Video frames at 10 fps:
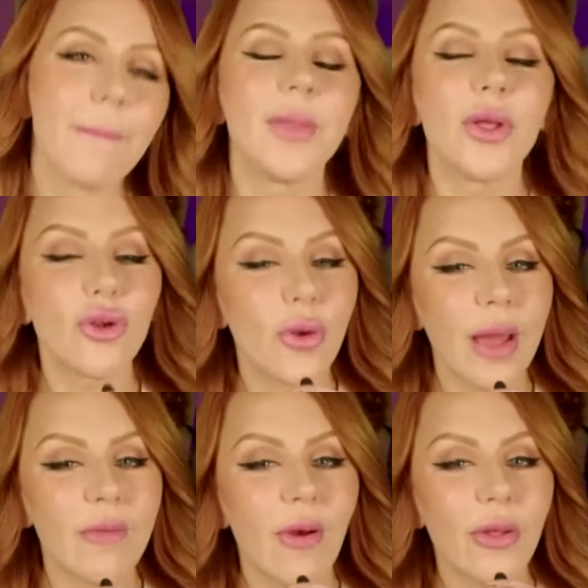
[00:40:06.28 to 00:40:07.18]
Did your
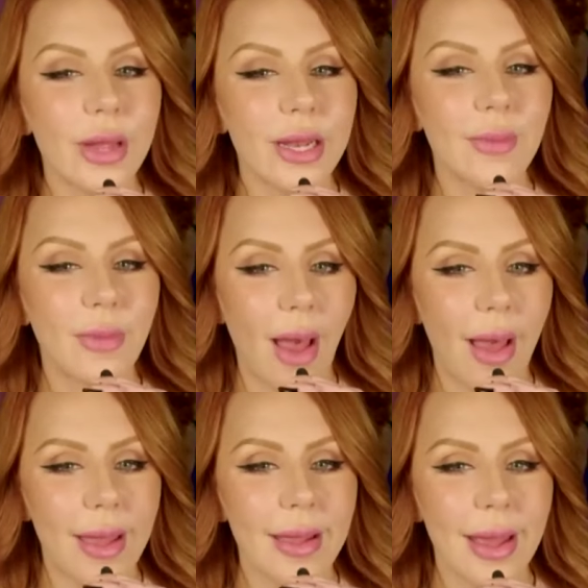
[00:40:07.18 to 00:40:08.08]
grandfather end up
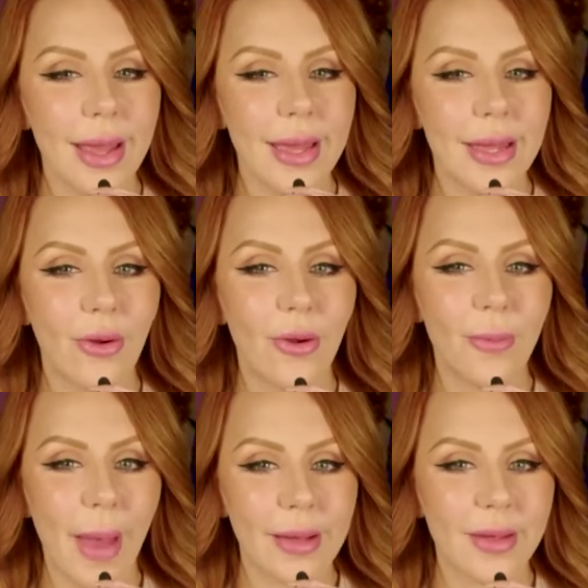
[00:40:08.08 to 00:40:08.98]
dying in or
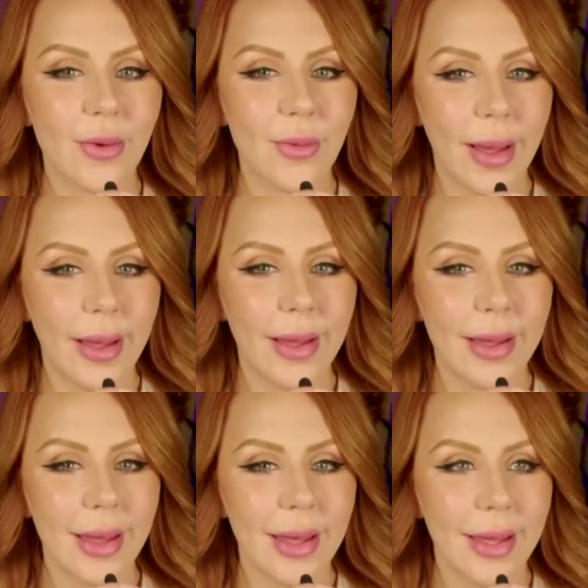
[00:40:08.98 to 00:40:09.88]
passing
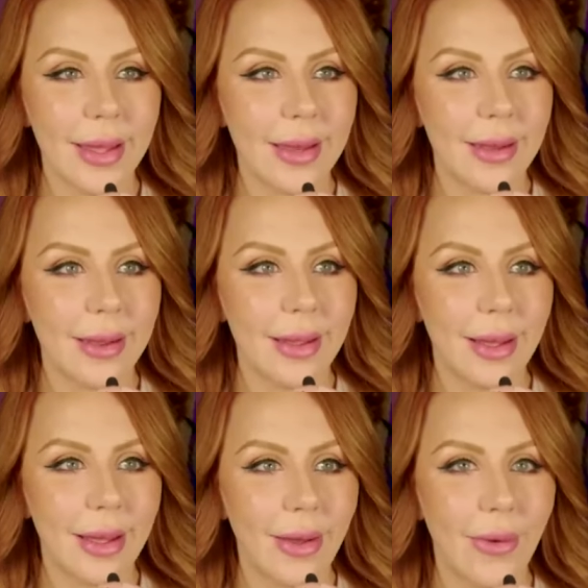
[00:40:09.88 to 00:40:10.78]
away in
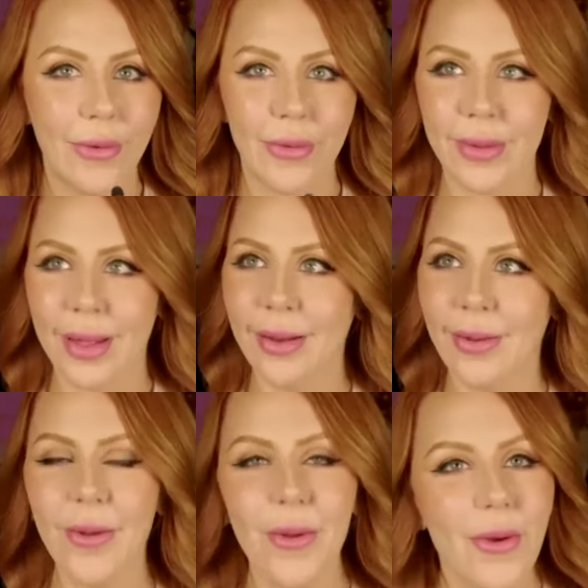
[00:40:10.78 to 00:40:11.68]
Poland?
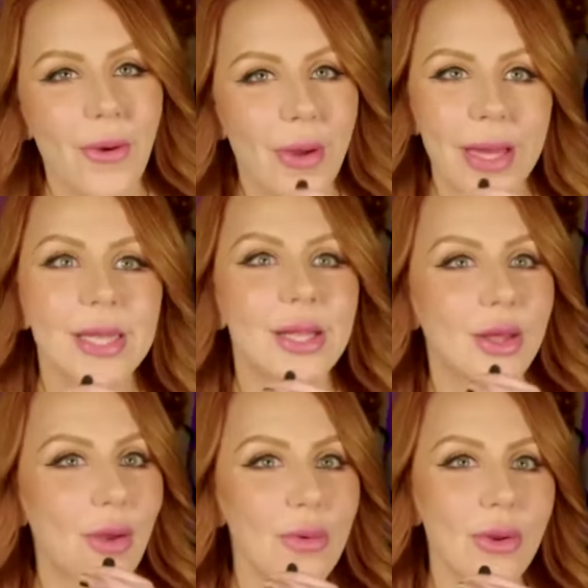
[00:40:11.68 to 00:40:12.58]
He's
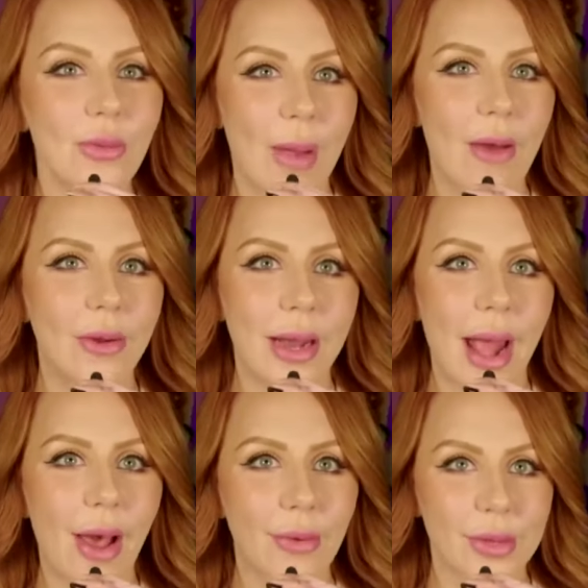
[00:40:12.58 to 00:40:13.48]
scooting around in a
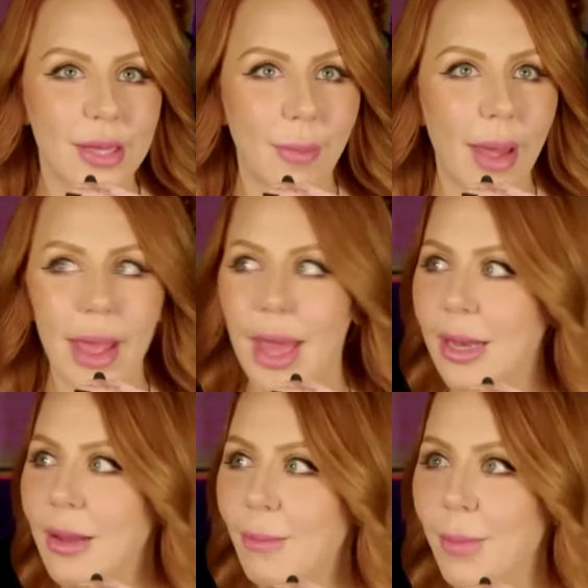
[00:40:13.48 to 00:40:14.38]
house in my
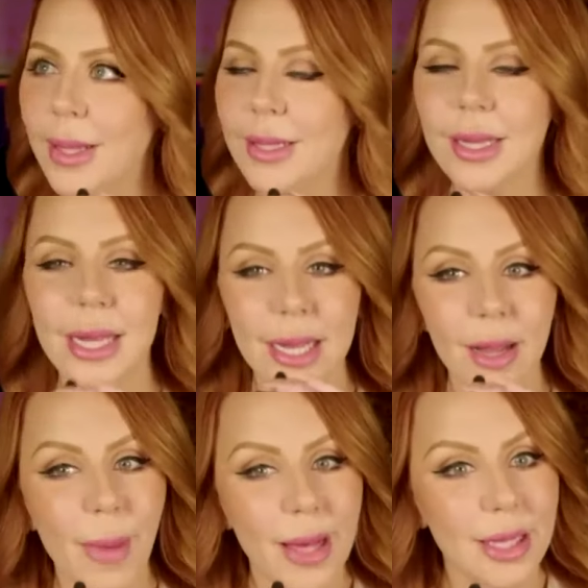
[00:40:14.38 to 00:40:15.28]
head, but did he end up
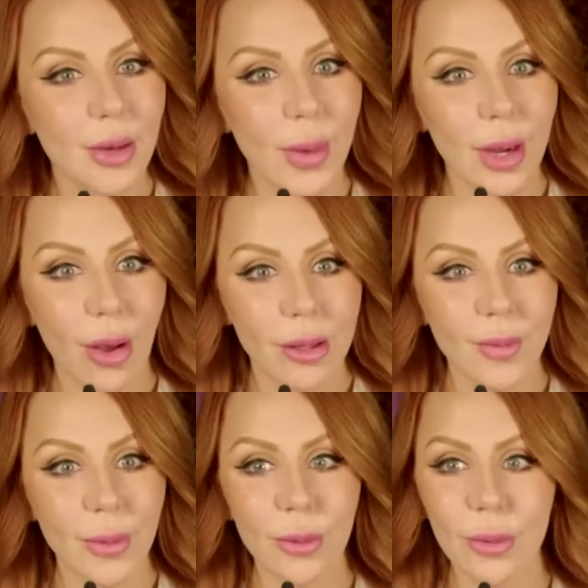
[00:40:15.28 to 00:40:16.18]
passing away in a
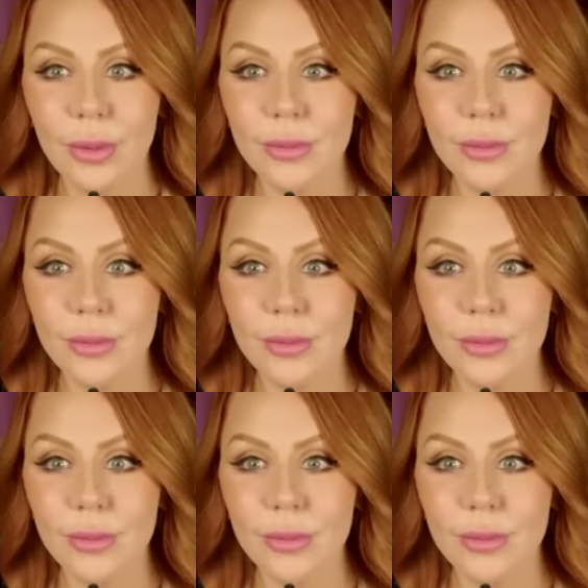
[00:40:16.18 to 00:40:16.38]
hospital?